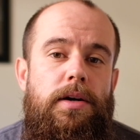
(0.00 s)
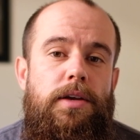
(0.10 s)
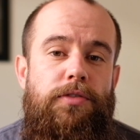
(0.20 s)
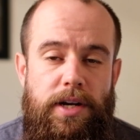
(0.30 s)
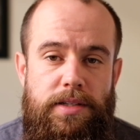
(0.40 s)

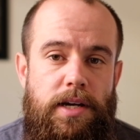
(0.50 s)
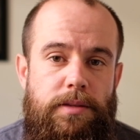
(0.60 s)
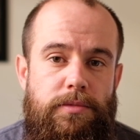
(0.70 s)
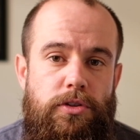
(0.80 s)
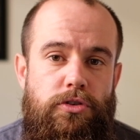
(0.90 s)
If you're going to take
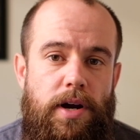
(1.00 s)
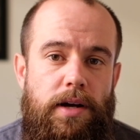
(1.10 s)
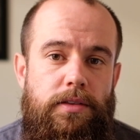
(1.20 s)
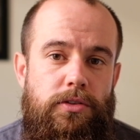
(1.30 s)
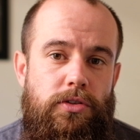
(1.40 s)
them to the
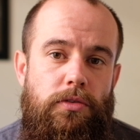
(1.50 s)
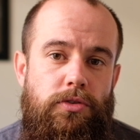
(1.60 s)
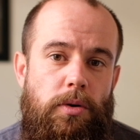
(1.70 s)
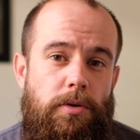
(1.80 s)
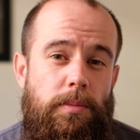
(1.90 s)
track, the soft
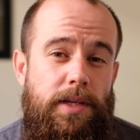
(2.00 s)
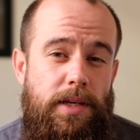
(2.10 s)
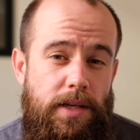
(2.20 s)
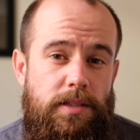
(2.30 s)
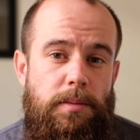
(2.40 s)
top probably
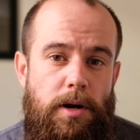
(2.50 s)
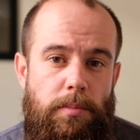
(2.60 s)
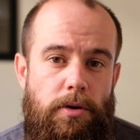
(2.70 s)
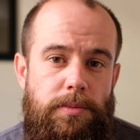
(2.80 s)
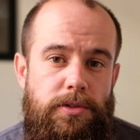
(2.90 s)
is the better
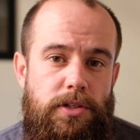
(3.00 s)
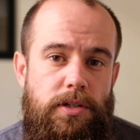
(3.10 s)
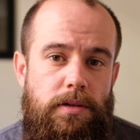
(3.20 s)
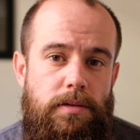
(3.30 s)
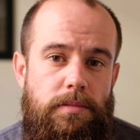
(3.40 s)

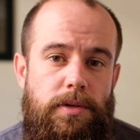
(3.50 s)
proposition,